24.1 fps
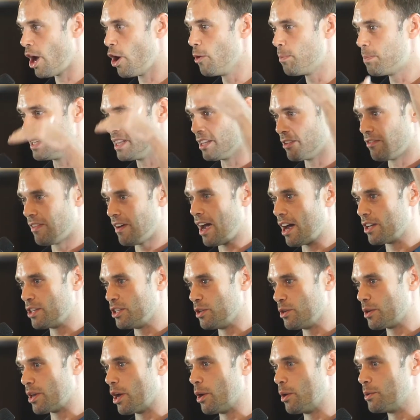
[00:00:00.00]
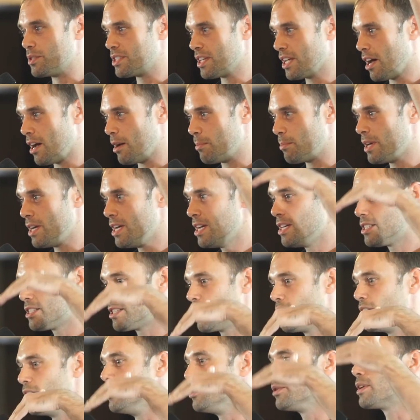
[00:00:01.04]
hoping the value goes up
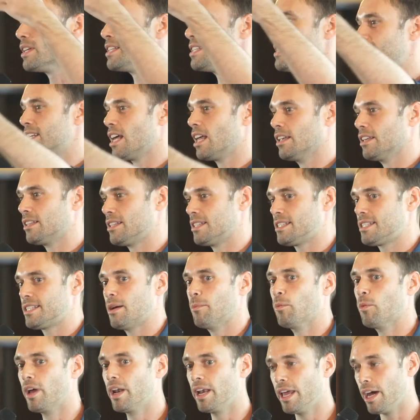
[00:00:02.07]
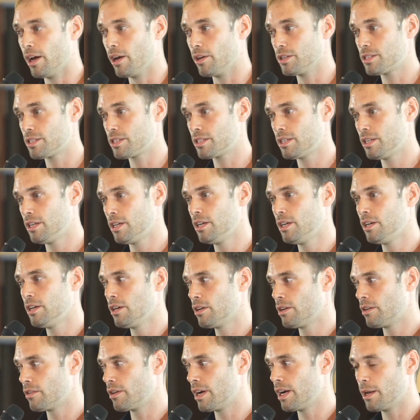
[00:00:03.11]
so that you can sell it to someone else,
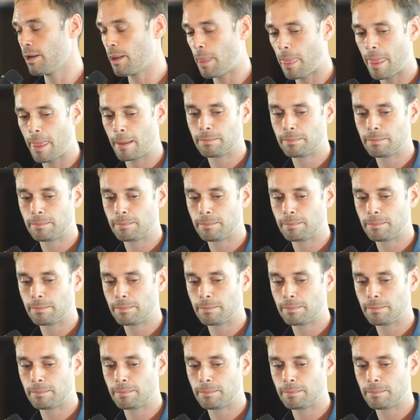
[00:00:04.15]
right?